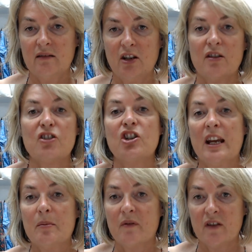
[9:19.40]

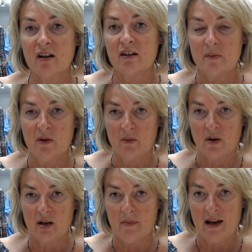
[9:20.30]
shape of the item that you were
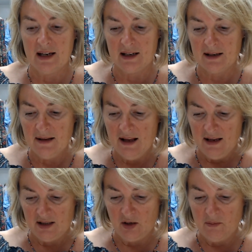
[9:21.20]
going to make.
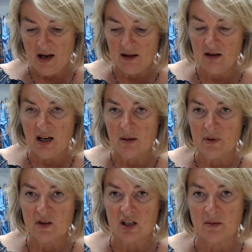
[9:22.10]
So Matthew came
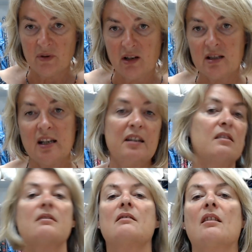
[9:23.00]
unstuck because
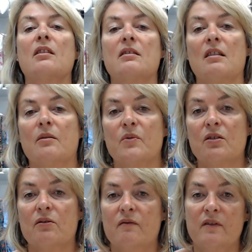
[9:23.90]
his design was
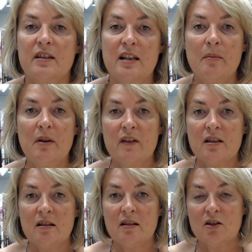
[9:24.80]
sort of
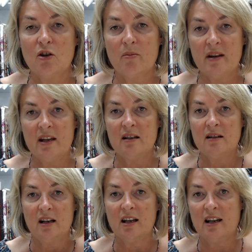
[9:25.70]
semi-fitted at the top and then
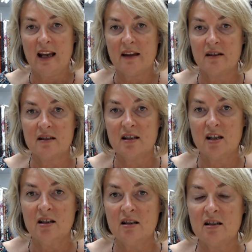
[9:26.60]
like a gathered
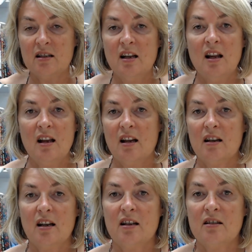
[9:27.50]
skirt,
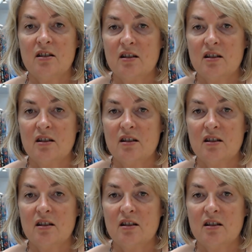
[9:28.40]
and